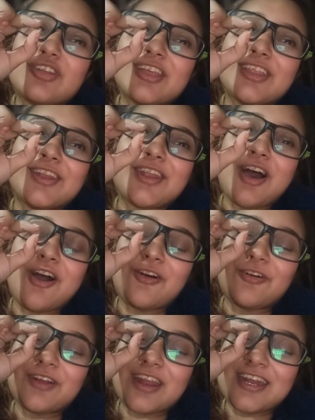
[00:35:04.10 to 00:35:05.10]
the
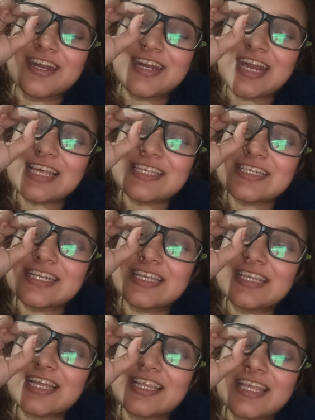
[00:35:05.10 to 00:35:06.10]
doubt and trusting
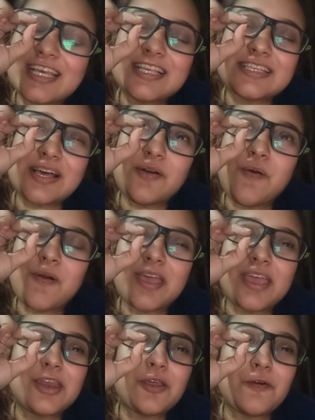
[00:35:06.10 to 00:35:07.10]
that things are working
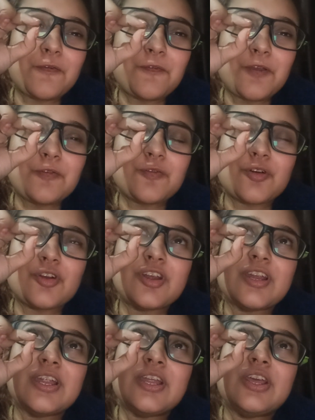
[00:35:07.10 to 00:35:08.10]
in your favor.
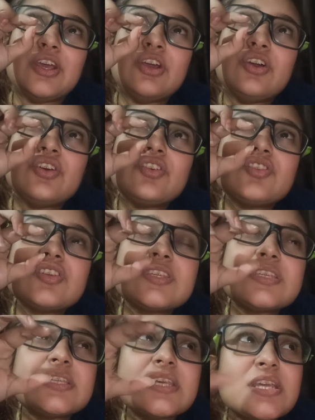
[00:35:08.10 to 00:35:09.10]
You're
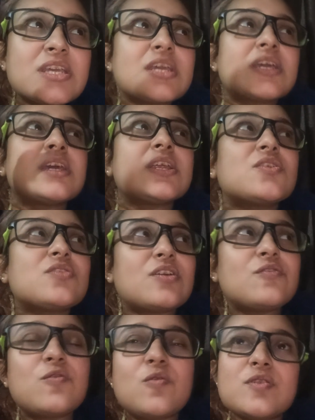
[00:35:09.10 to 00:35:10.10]
just sinking into that
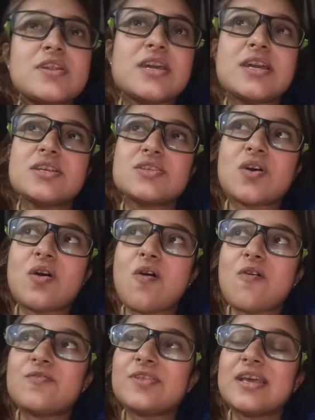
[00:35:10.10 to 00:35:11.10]
vortex
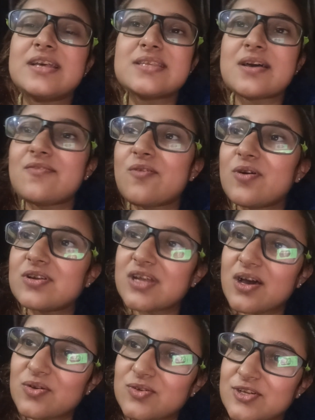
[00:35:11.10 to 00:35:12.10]
of things have worked
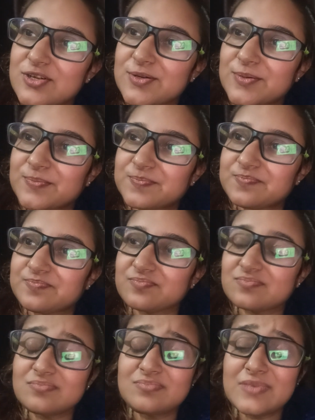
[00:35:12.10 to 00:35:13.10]
out.
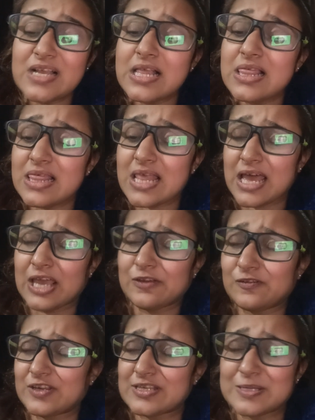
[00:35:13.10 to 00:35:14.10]

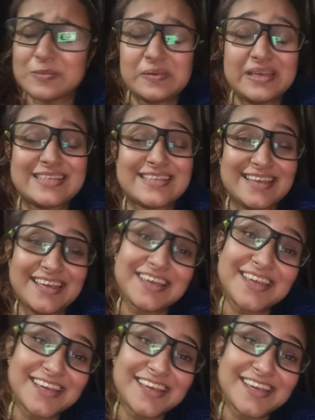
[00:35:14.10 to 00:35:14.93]
Life is amazing.